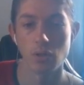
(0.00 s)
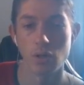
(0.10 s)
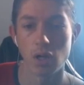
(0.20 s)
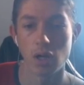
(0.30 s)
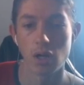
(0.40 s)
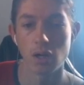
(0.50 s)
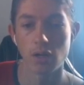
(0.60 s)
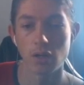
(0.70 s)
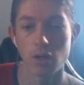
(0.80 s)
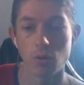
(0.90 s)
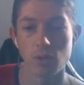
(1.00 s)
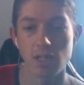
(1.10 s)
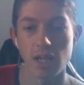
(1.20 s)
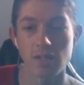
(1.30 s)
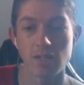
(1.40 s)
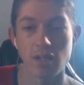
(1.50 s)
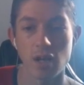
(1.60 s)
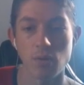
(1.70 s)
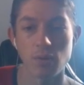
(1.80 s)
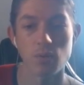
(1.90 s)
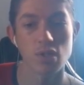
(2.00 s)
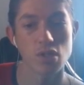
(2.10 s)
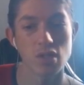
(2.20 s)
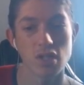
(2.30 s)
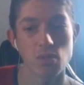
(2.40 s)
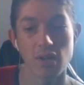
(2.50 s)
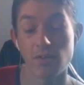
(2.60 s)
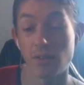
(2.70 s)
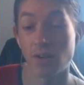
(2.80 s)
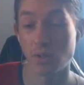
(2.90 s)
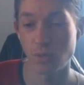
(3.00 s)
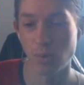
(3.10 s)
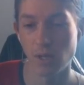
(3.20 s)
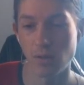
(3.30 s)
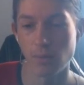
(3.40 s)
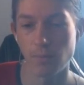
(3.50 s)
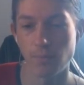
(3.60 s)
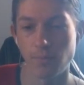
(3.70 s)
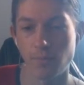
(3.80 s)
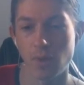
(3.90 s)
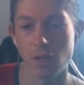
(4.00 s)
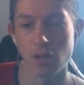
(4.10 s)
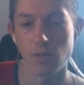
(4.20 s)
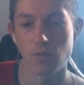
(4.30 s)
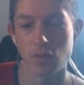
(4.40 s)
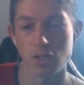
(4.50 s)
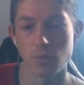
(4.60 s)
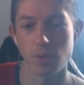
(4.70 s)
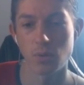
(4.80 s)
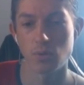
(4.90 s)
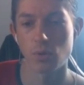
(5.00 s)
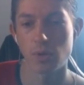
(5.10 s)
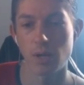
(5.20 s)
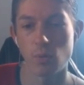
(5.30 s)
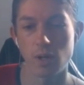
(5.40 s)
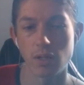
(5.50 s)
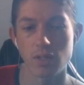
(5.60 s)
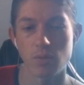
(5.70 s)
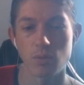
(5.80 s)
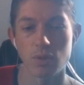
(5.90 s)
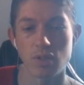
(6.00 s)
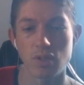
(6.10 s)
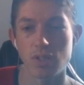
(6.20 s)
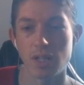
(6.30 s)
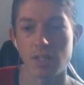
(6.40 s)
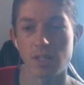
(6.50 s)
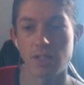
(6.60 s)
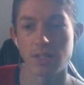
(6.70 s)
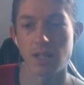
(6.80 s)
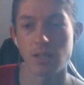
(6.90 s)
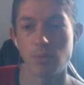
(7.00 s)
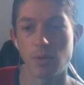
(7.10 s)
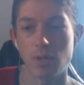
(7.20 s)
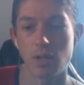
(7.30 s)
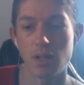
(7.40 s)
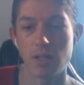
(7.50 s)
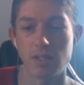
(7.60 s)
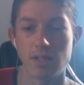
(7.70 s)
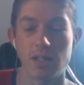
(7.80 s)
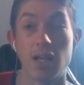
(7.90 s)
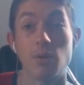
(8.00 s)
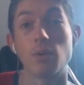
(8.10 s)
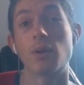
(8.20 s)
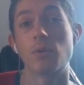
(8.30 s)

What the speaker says: go into Esadari, which is the 2500 beta. Fortunately, we don't draw that well, so we'll just set Test Ape and see how we go.